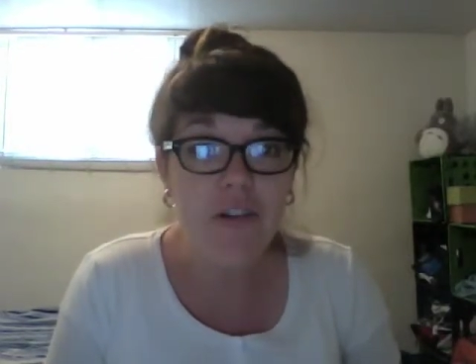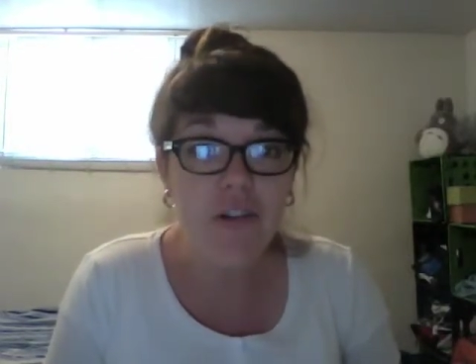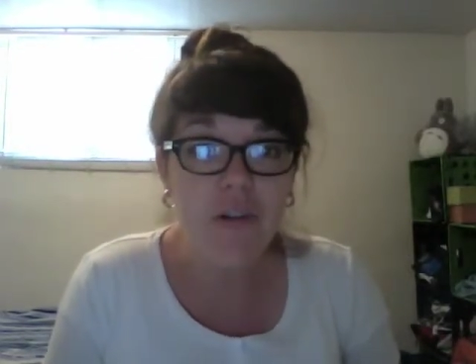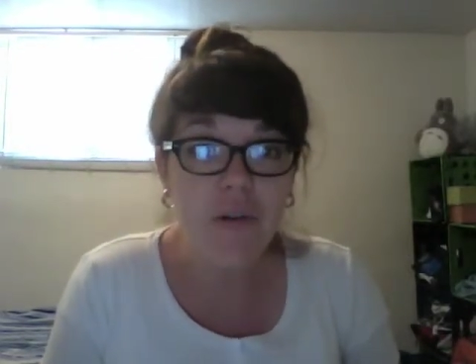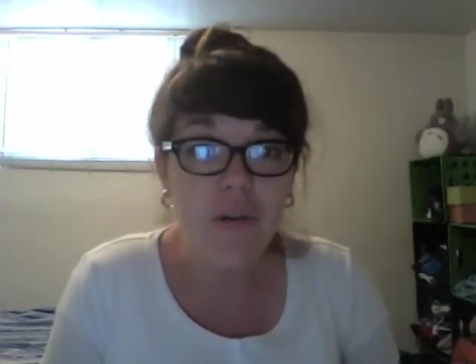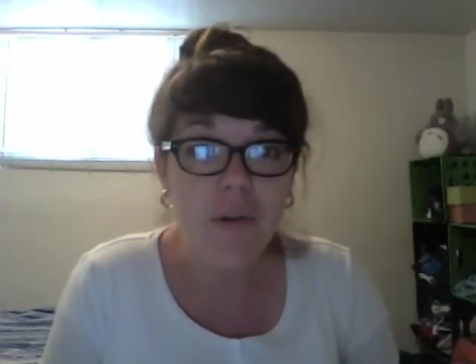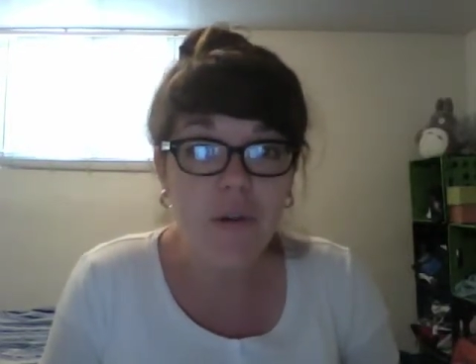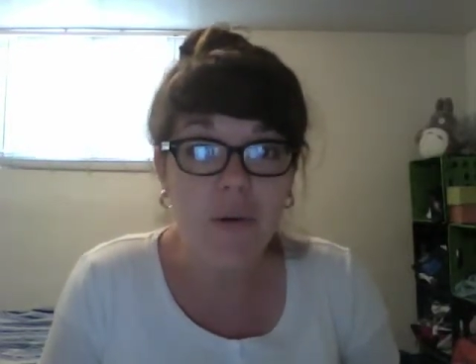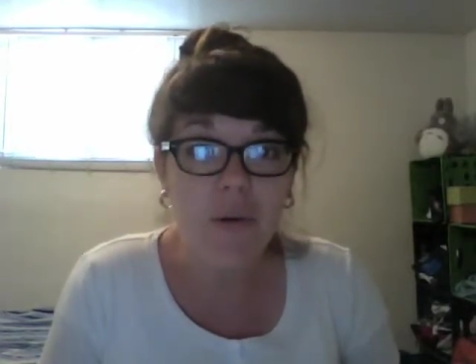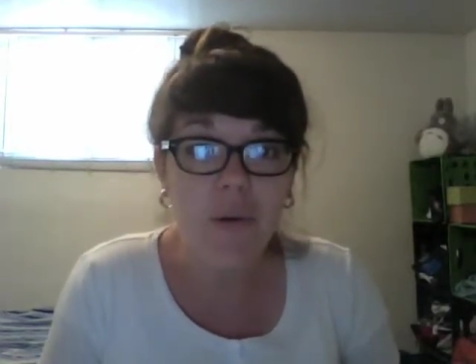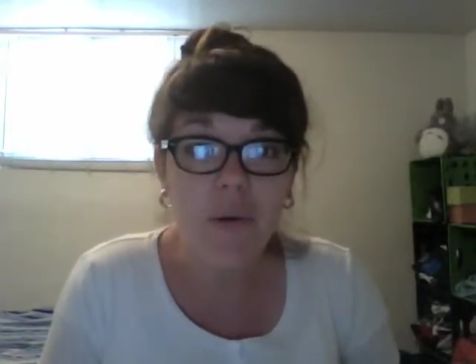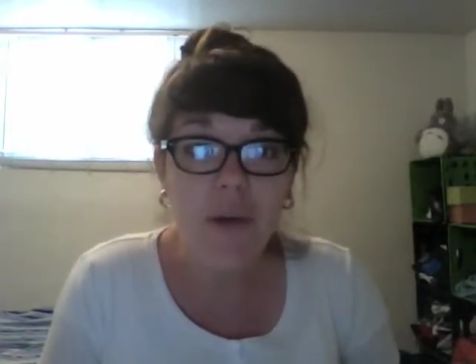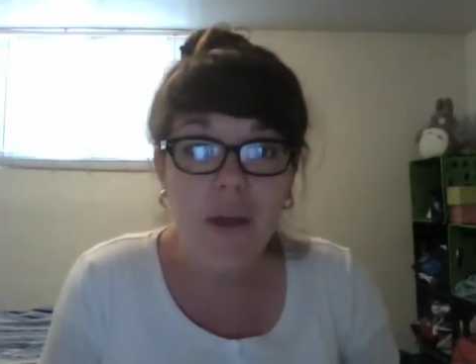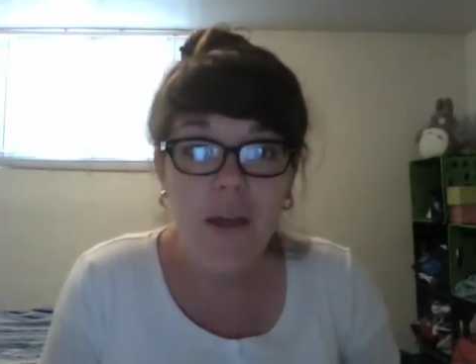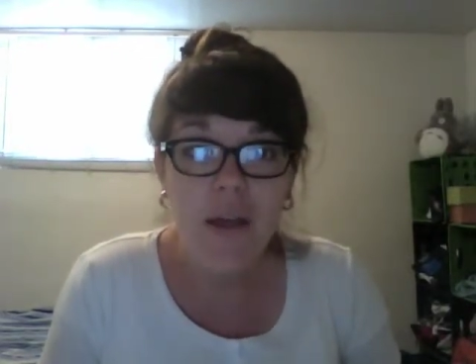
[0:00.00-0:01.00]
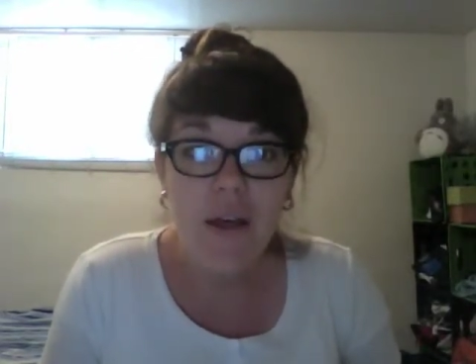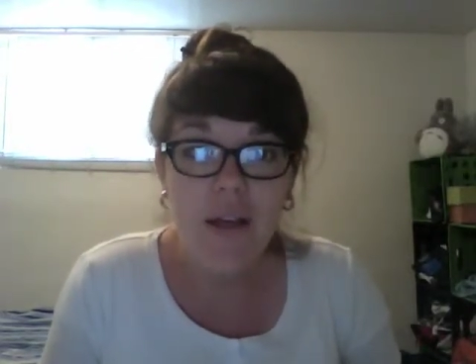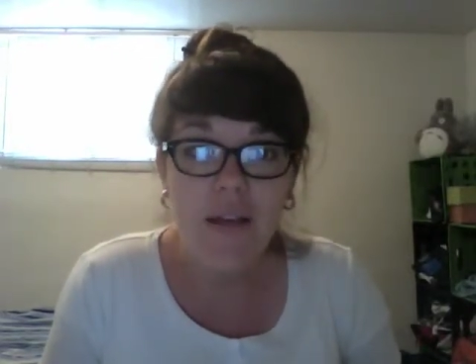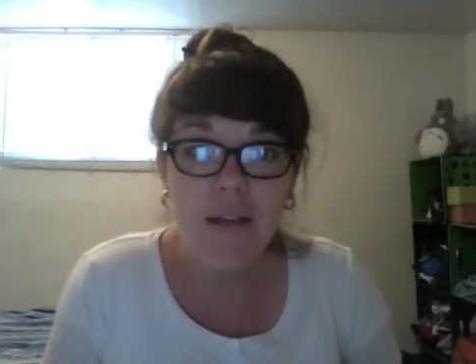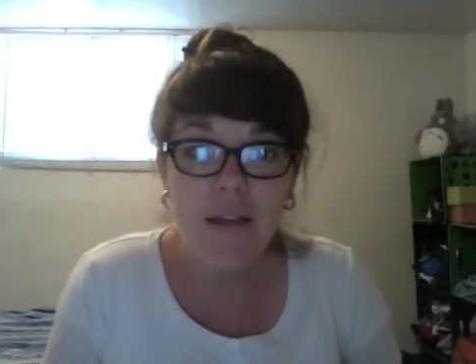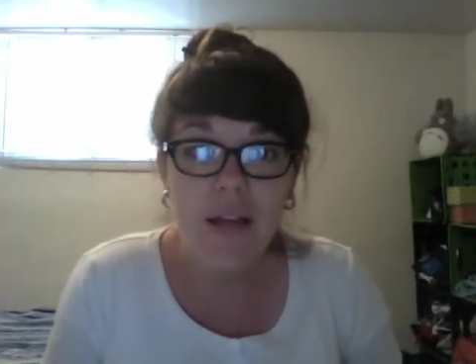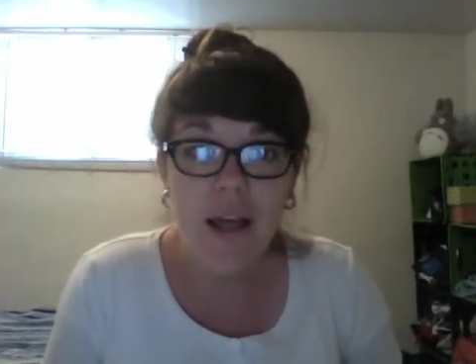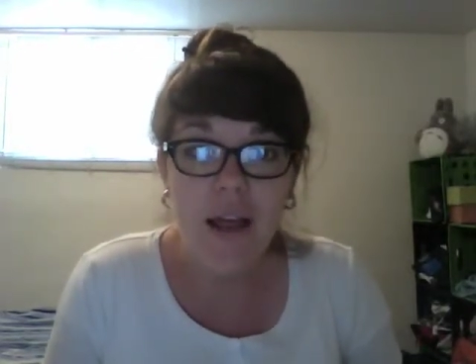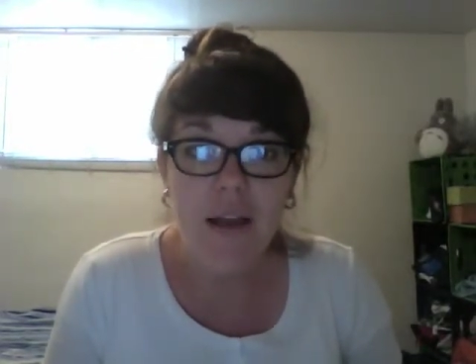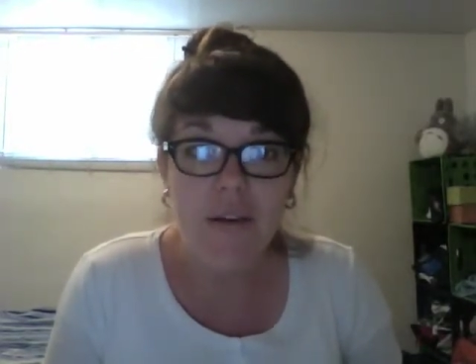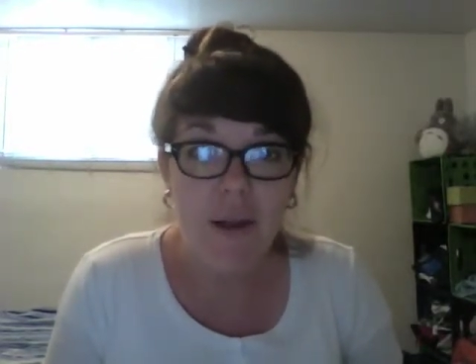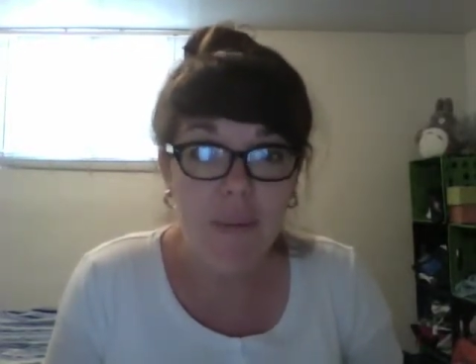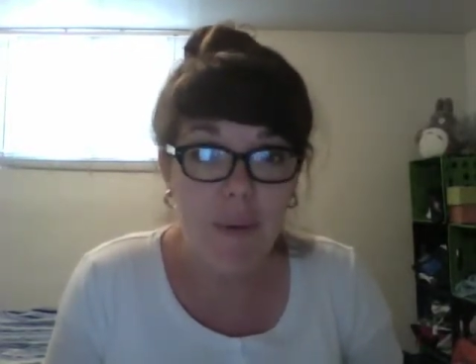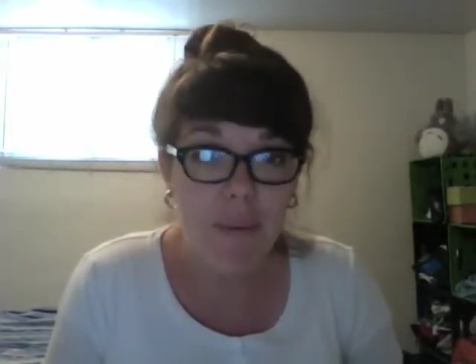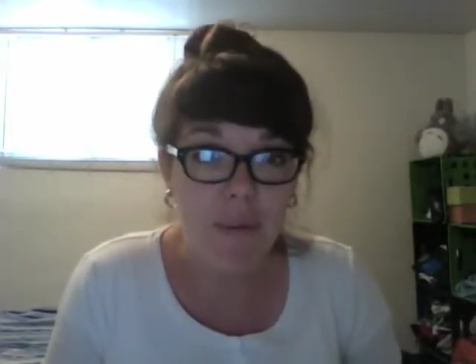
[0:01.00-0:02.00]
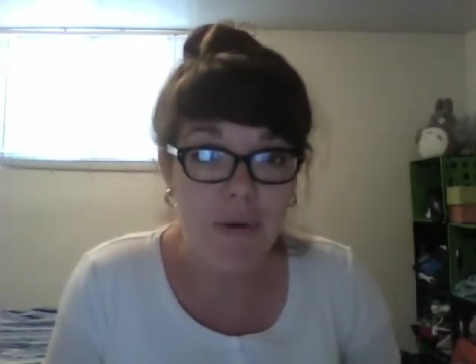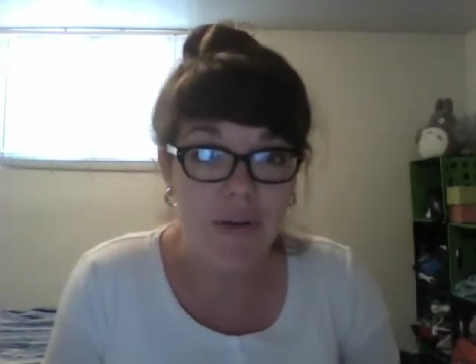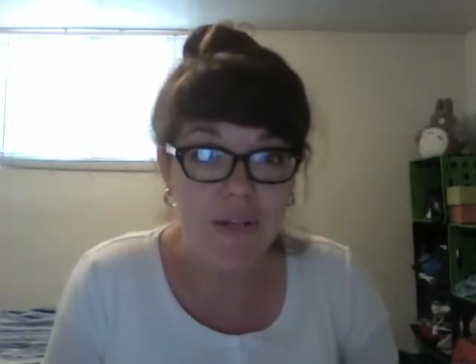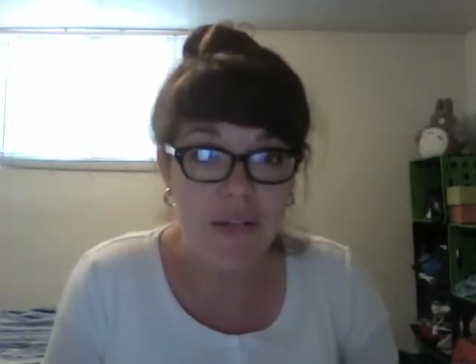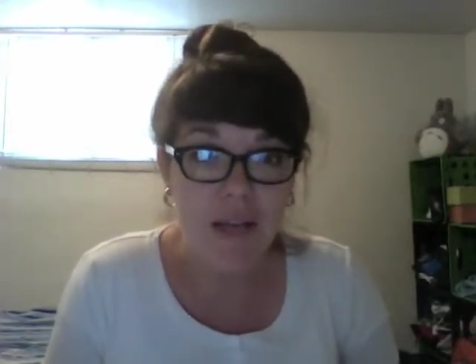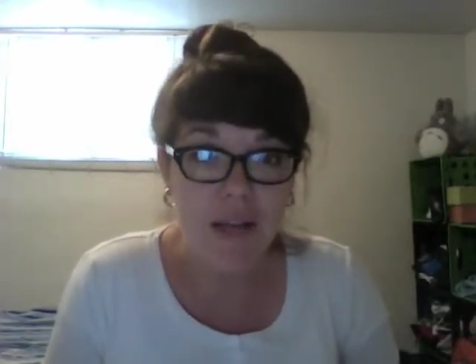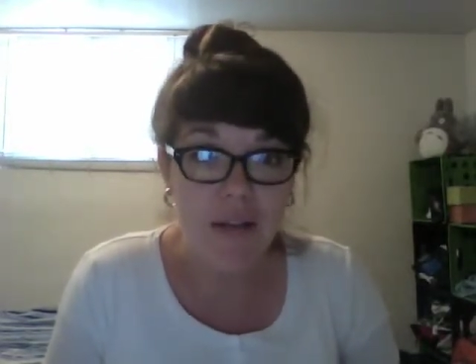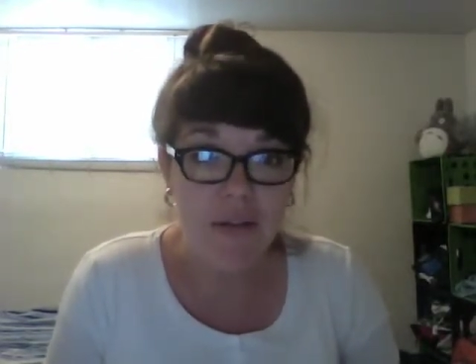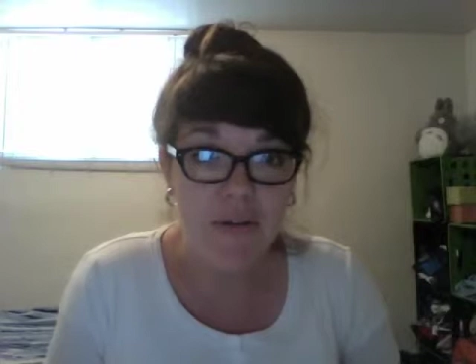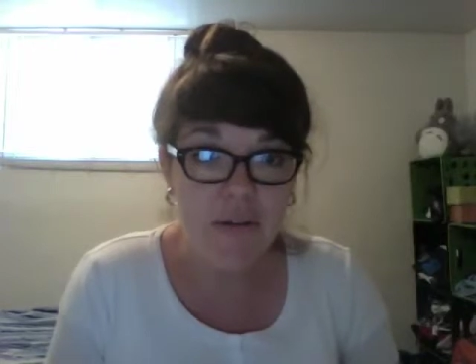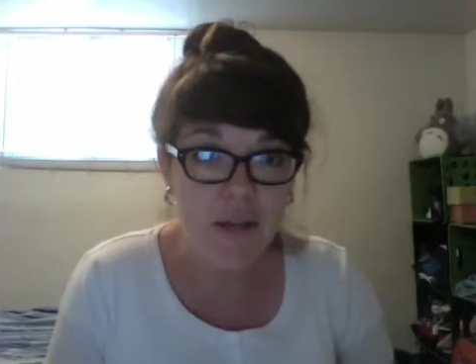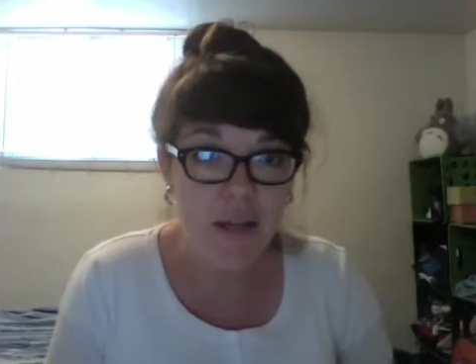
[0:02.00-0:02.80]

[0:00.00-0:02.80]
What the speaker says: show you a little diagram I put together,